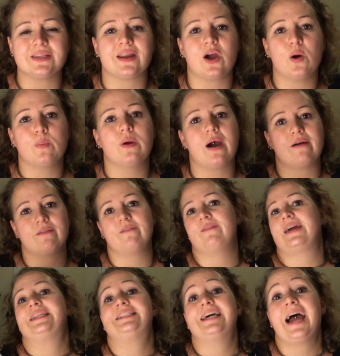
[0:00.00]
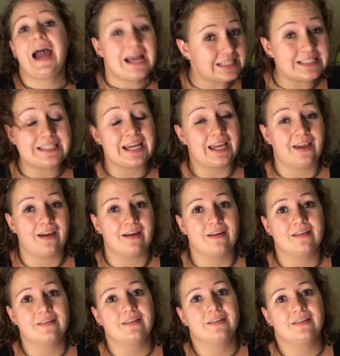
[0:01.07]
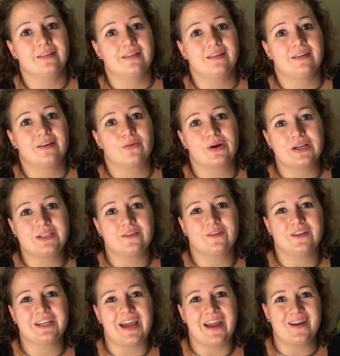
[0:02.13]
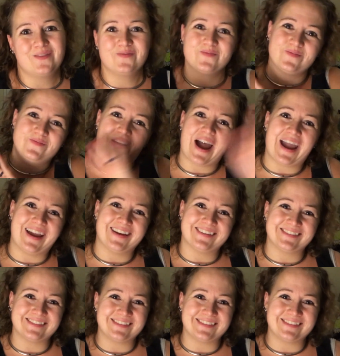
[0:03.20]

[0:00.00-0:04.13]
and I hope you have a fantastic rest of your day. Bye.